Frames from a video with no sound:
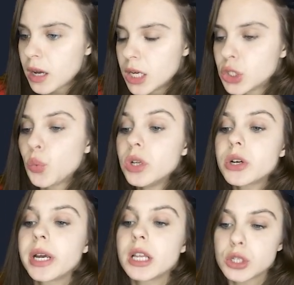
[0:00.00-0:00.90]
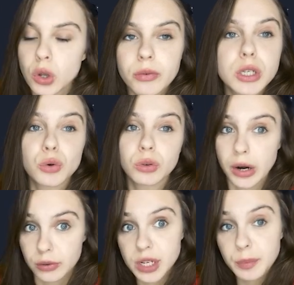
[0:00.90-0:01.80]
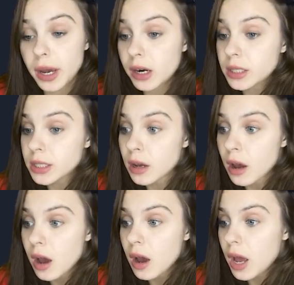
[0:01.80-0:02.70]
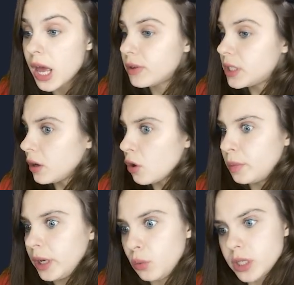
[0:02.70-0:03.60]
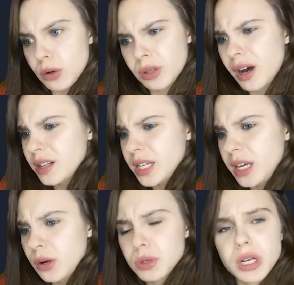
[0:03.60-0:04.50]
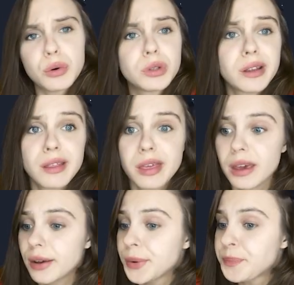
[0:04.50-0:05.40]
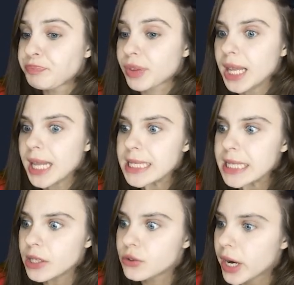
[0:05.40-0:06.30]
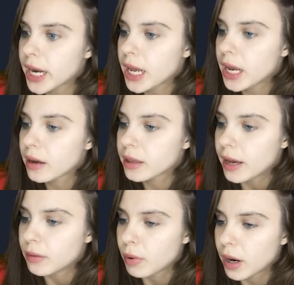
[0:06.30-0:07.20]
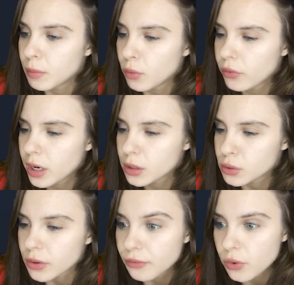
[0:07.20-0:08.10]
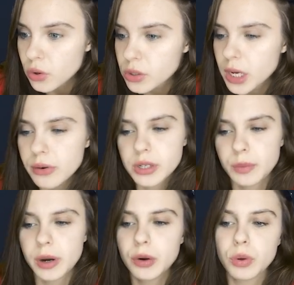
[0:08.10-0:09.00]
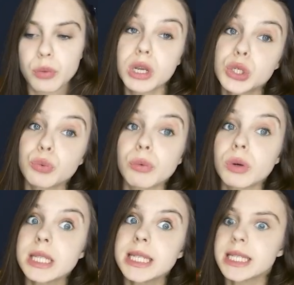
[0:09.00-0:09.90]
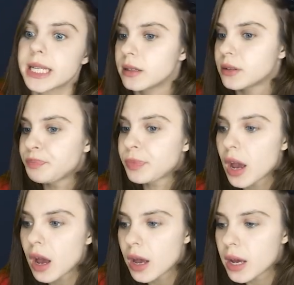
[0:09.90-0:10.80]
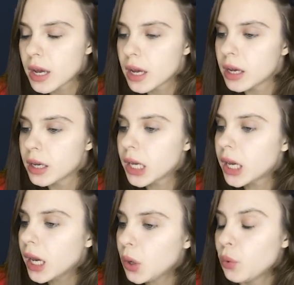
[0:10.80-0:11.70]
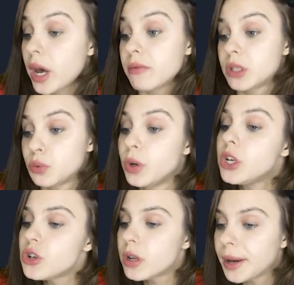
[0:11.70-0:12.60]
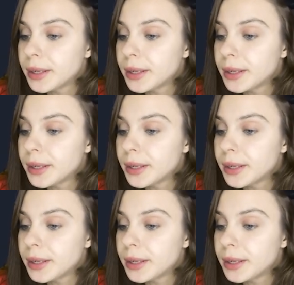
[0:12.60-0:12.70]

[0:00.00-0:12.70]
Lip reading: So we trade as always on currency pairs, everything completely without cutting, without anything. Let's start trading that by moving to the first currency pair with which we will start. Here we have switched.